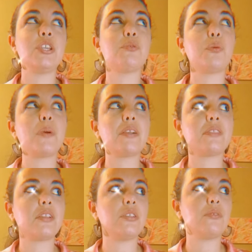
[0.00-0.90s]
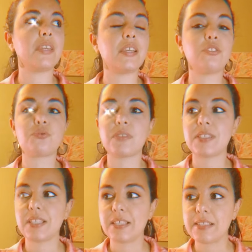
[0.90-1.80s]
you're aware that you can't
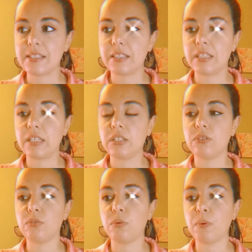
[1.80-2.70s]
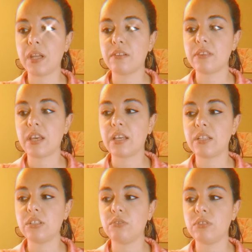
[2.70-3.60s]
trust easily, you're aware
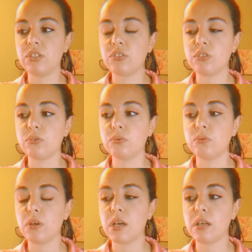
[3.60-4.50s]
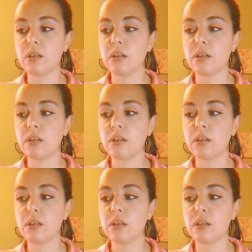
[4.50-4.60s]
that you need to